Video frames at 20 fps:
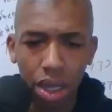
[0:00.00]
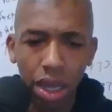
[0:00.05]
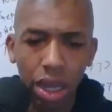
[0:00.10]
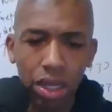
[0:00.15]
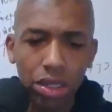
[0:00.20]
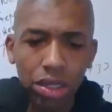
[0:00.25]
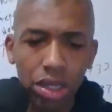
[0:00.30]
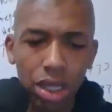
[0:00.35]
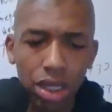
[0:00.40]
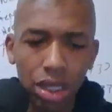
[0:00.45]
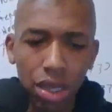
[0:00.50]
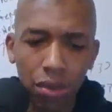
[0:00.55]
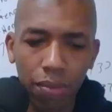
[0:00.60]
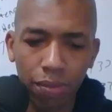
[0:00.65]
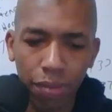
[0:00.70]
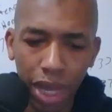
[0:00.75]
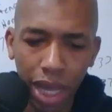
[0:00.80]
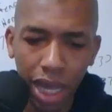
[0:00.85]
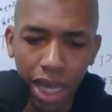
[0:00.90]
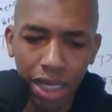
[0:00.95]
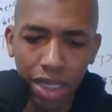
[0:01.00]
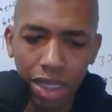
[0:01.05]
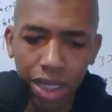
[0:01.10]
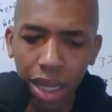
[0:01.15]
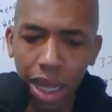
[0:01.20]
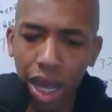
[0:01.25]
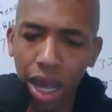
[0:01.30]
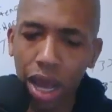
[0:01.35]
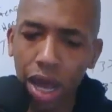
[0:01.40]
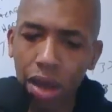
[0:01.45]
It's just
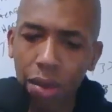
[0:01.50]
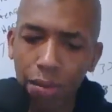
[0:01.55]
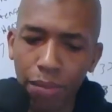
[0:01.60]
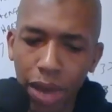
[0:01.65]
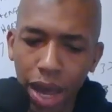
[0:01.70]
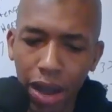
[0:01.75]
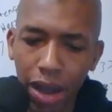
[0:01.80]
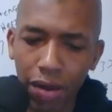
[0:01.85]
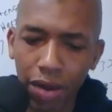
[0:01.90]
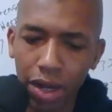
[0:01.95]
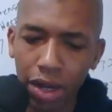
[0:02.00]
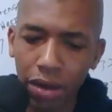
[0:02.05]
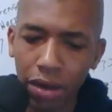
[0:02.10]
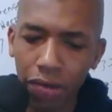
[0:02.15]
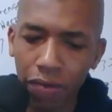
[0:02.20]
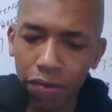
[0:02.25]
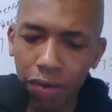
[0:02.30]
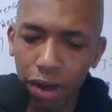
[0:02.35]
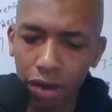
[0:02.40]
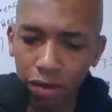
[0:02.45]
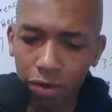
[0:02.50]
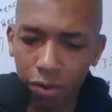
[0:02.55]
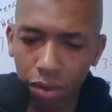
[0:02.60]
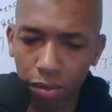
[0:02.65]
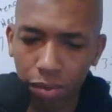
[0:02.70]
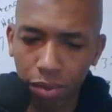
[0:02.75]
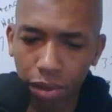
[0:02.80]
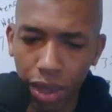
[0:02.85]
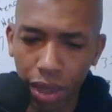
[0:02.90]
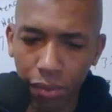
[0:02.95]
amazing how America fucks
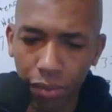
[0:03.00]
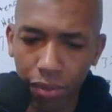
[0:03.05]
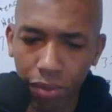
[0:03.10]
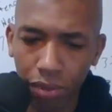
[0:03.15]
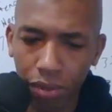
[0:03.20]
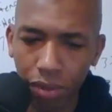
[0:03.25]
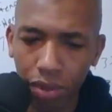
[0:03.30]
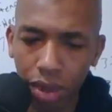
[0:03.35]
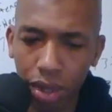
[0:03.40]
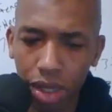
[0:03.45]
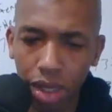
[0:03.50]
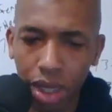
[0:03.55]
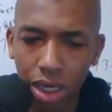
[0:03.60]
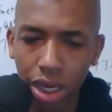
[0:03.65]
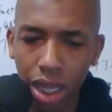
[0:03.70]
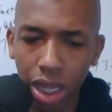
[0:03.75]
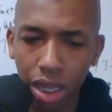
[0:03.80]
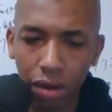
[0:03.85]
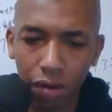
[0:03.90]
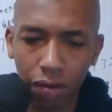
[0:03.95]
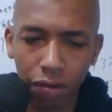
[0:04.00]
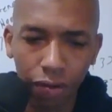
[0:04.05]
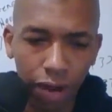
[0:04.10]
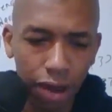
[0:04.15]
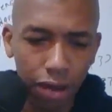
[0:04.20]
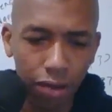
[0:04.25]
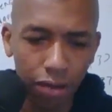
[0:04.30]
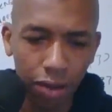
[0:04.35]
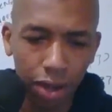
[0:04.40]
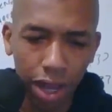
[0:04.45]
with people that they can
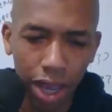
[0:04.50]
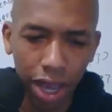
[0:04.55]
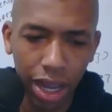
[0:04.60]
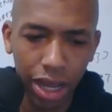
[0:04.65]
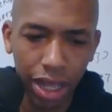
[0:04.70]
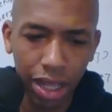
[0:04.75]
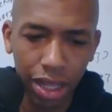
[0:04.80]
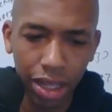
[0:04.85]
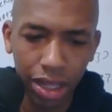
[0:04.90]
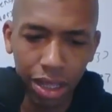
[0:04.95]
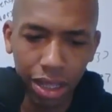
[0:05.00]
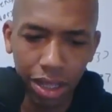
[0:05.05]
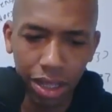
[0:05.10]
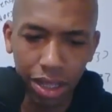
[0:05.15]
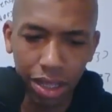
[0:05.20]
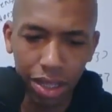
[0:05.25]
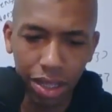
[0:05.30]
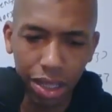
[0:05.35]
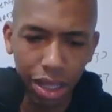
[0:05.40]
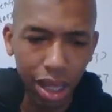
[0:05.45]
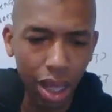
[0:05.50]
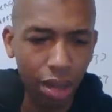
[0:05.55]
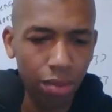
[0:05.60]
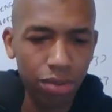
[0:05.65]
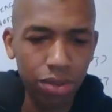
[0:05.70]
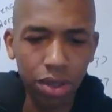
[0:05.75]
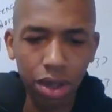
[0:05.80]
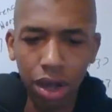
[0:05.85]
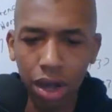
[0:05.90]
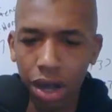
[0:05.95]
fuck with, ain't it? I'm
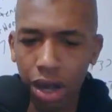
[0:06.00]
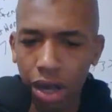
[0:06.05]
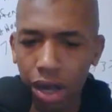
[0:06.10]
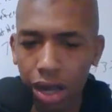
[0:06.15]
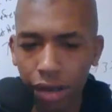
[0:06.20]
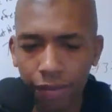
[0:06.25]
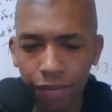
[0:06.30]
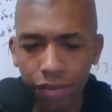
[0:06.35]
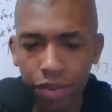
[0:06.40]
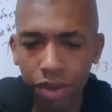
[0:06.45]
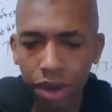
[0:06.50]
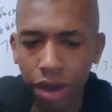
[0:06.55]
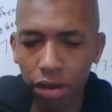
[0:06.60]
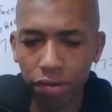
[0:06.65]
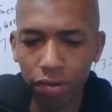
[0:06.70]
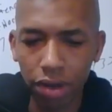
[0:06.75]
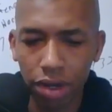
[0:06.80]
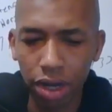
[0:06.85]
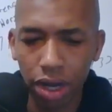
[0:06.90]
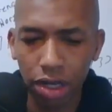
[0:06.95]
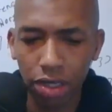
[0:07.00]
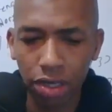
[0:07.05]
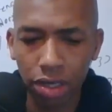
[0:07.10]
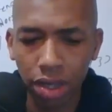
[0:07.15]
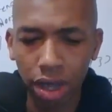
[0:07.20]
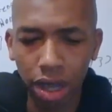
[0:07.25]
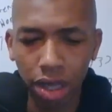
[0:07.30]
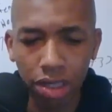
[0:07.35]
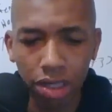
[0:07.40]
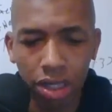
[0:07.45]
sorry for cussing
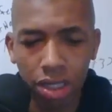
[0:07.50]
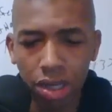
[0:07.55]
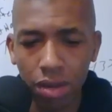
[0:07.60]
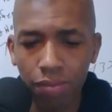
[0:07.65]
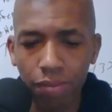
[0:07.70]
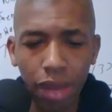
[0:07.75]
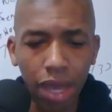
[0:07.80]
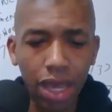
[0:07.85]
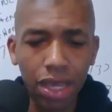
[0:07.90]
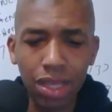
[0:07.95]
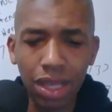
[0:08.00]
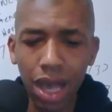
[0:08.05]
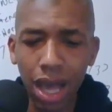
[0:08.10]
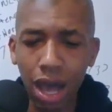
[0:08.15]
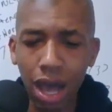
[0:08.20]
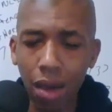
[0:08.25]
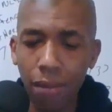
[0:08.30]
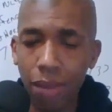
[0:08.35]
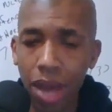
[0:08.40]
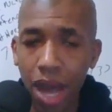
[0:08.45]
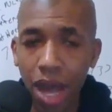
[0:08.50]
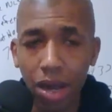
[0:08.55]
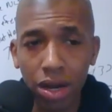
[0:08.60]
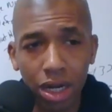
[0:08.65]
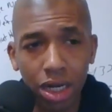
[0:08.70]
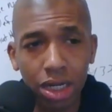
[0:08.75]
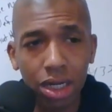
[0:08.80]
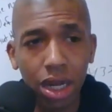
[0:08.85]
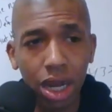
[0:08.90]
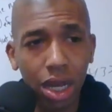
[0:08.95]
y'all. It's just amazing how
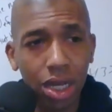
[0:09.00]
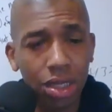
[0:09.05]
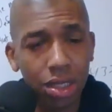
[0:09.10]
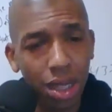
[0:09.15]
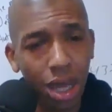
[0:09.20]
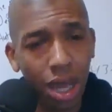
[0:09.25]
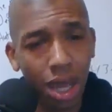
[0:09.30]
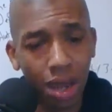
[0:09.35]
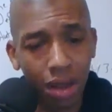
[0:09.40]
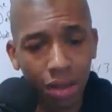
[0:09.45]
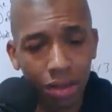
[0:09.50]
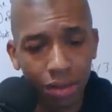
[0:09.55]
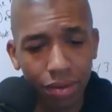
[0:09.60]
America does that.